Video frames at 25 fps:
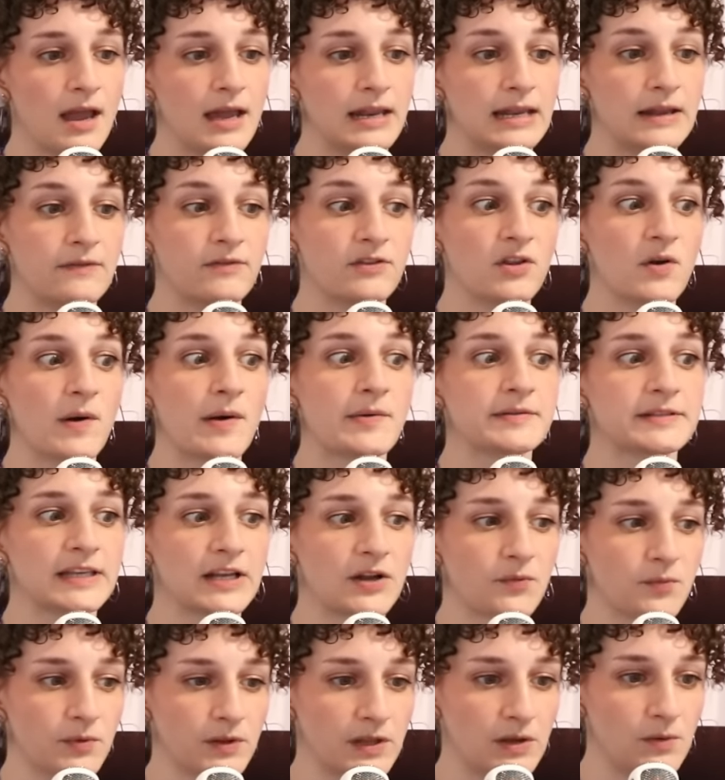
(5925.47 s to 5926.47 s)
And even though I was
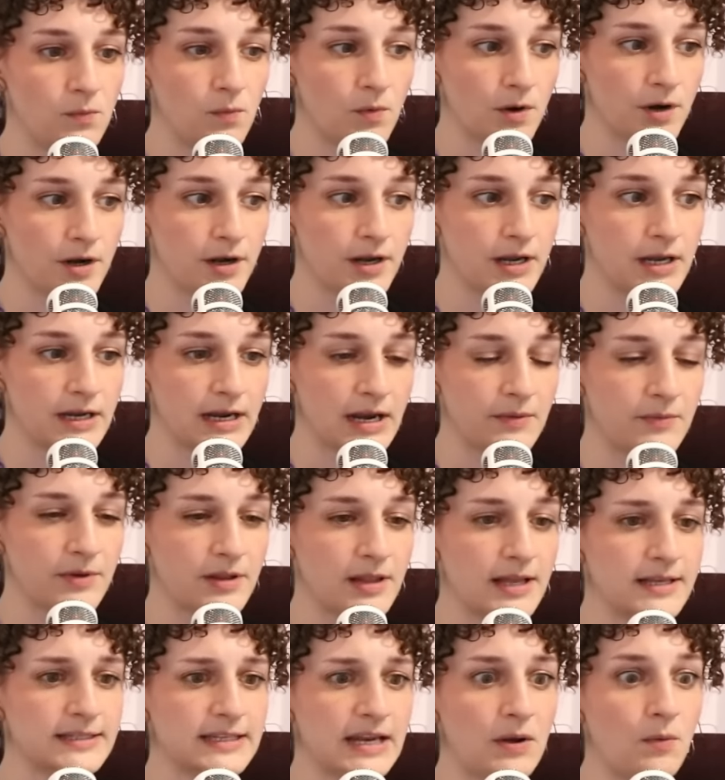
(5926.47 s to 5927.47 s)
like really worried, I
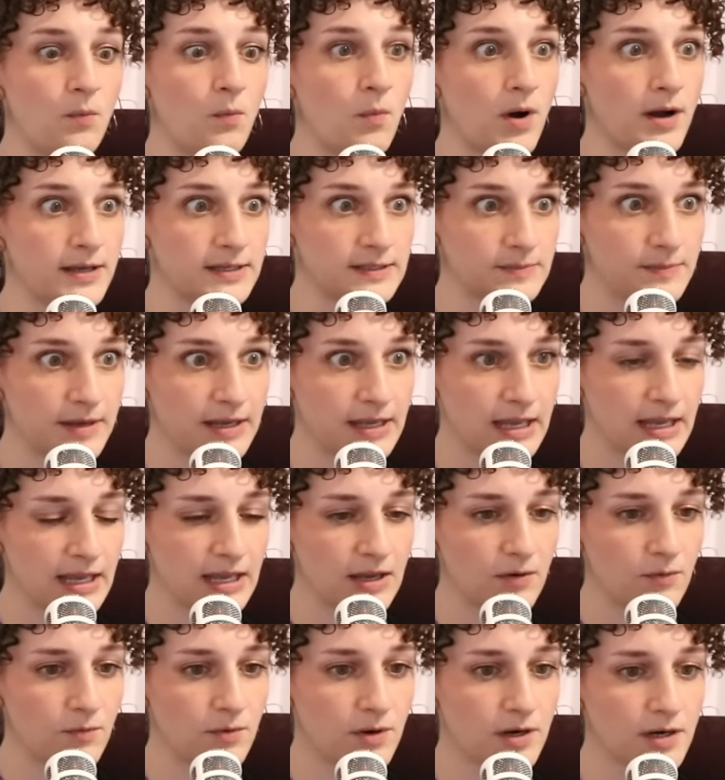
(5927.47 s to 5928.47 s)
realized I was
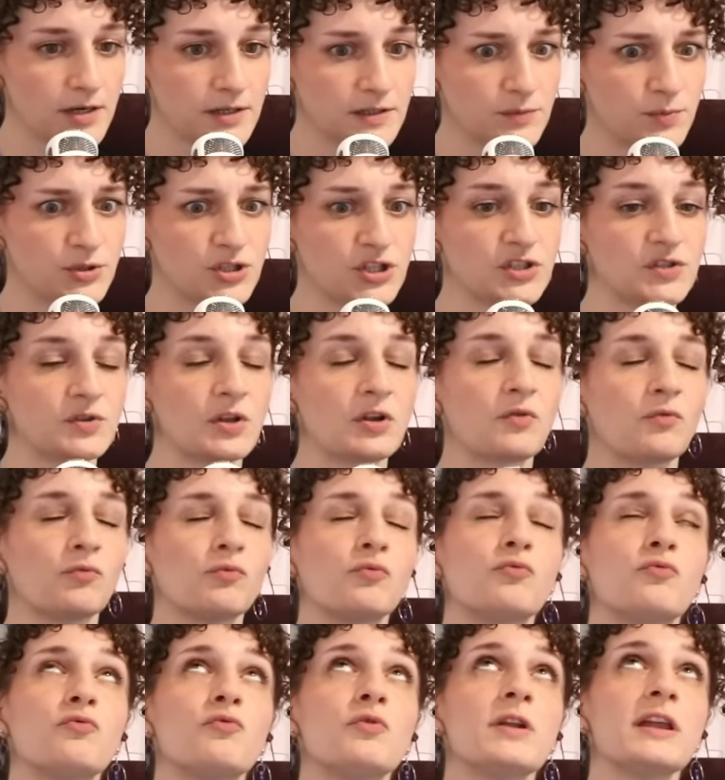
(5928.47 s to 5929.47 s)
making it worse, which is like
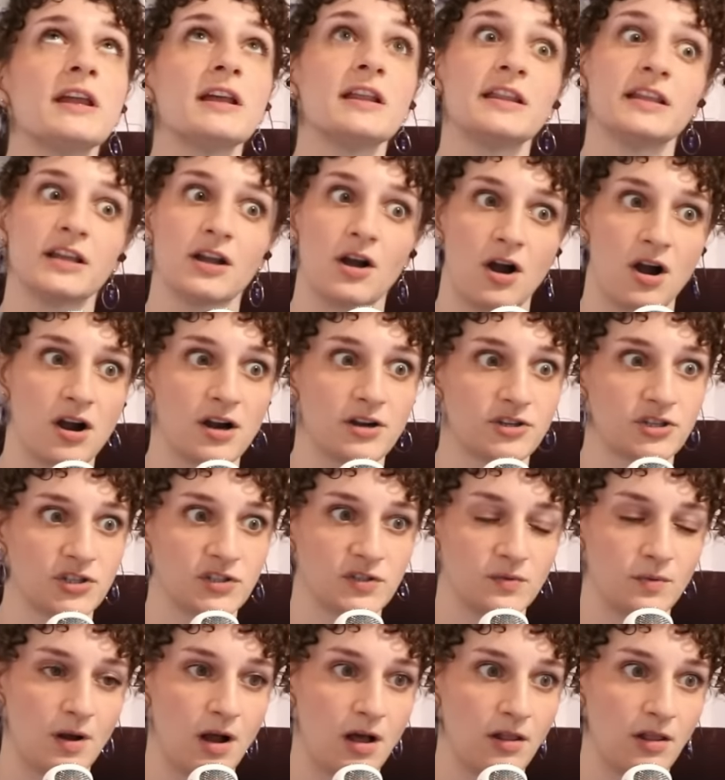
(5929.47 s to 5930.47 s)
really hard
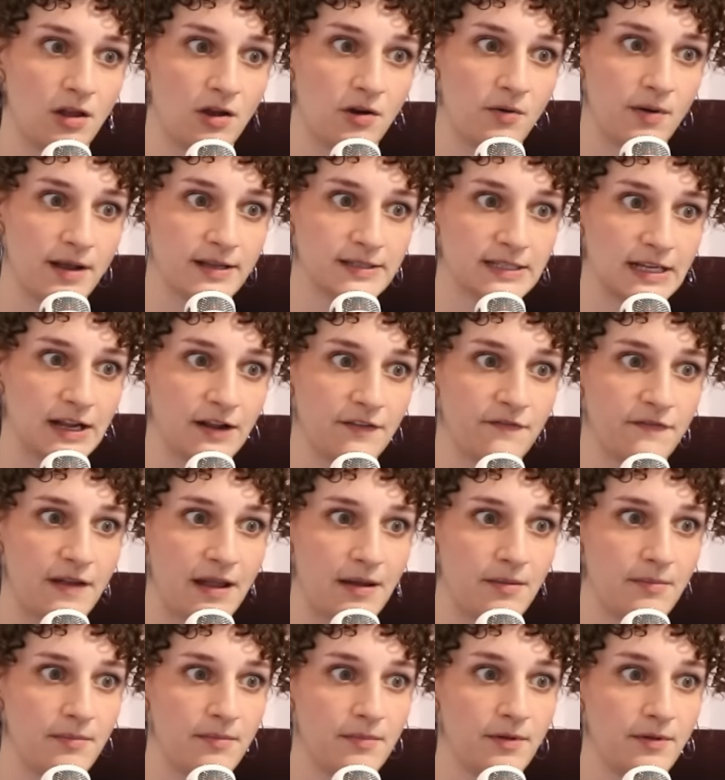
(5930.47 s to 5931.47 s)
to swallow as like a
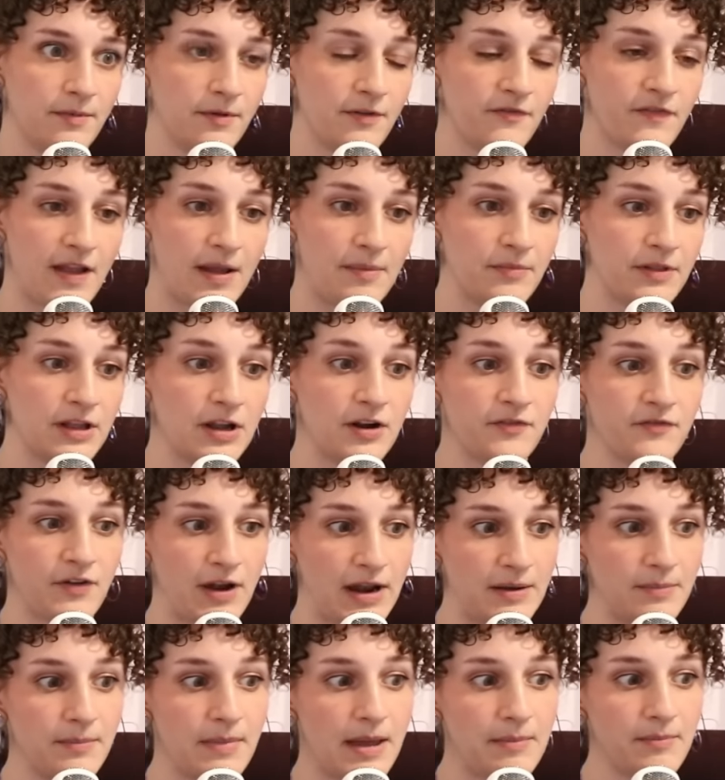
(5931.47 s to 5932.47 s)
fam- family or
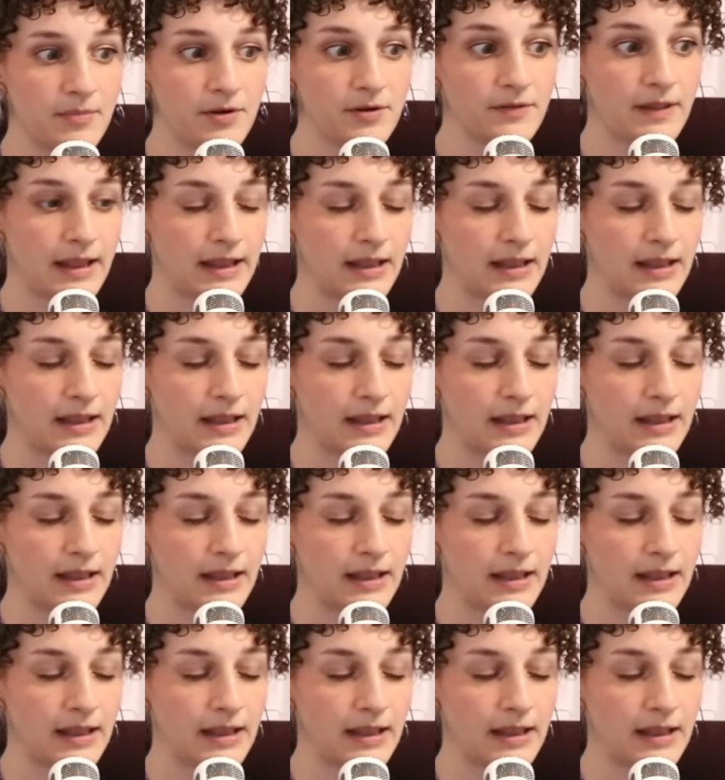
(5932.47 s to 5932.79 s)
friend member.